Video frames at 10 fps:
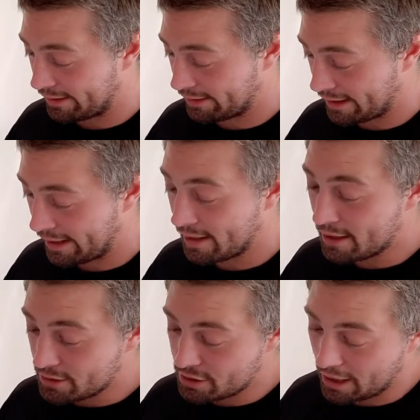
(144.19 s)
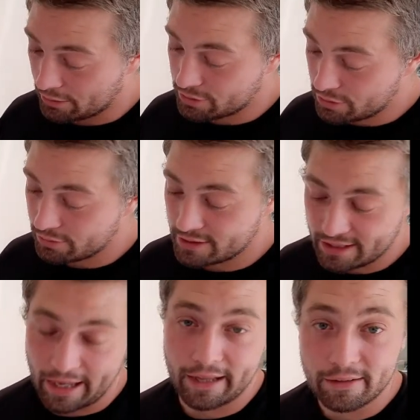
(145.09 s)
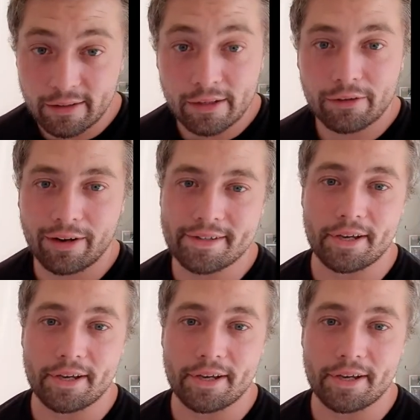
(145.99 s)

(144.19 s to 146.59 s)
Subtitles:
Okay, xiao ju tian, right?